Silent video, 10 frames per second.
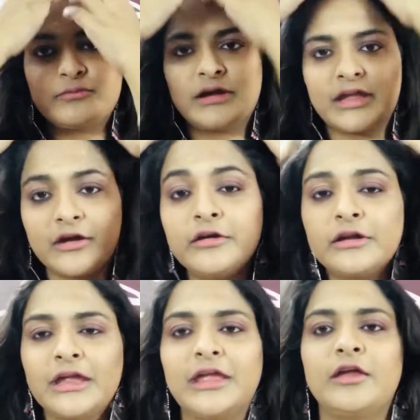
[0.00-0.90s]
my
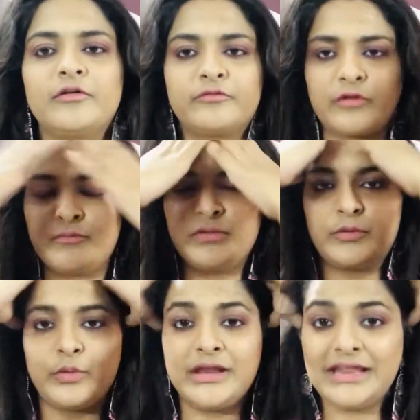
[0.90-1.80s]
hair from
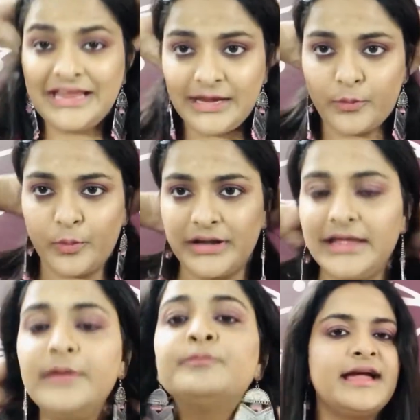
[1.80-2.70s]
between
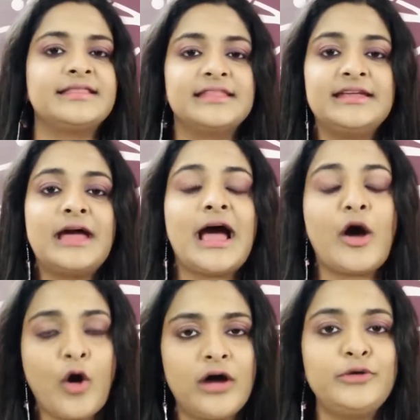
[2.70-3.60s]
equally, and then
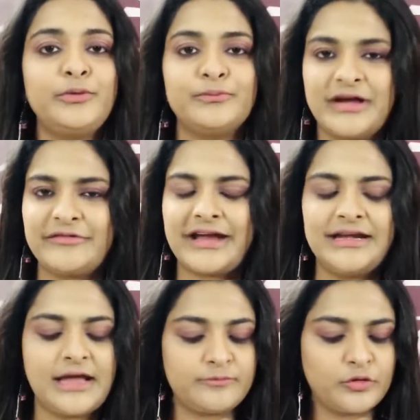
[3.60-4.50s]
on my
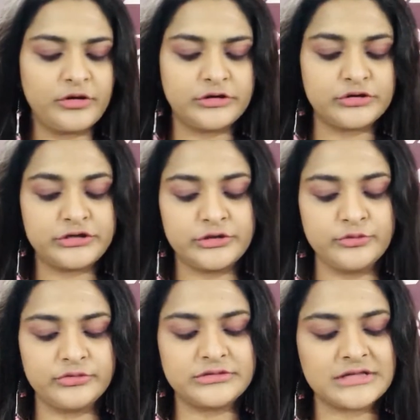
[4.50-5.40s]
right I'm going to
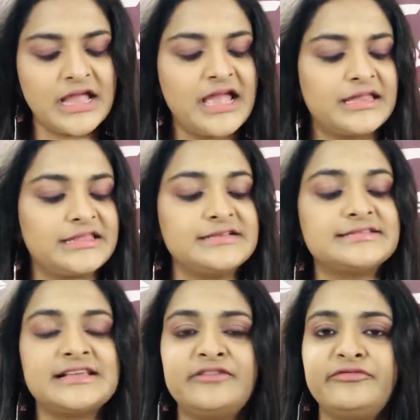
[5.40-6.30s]
use the
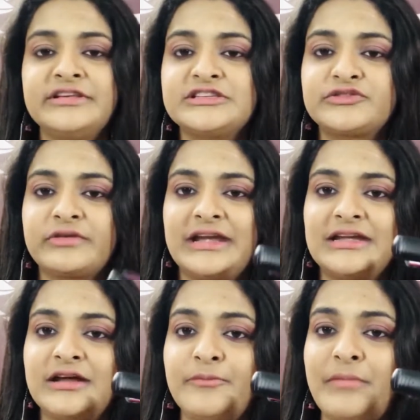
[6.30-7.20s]
selfie
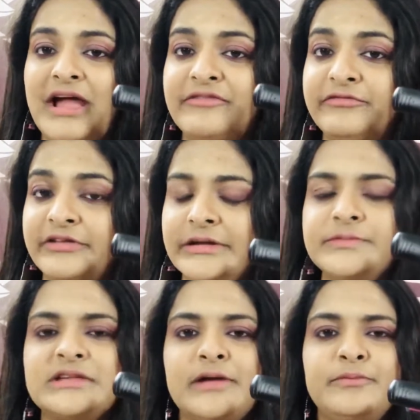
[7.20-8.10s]
straightener by
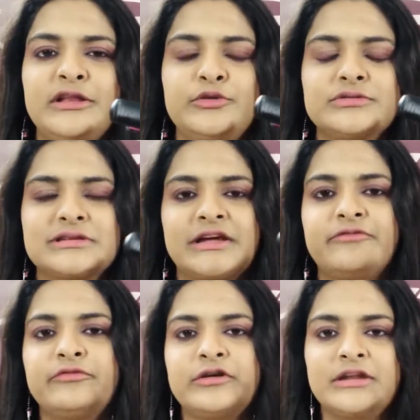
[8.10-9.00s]
Philips. I've been using it
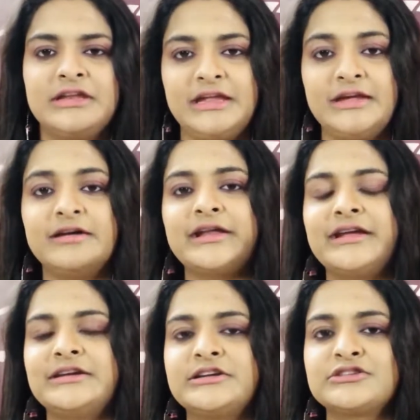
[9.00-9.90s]
for an year
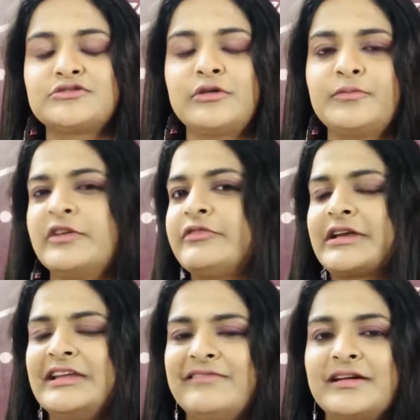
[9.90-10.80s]
and it is going perfectly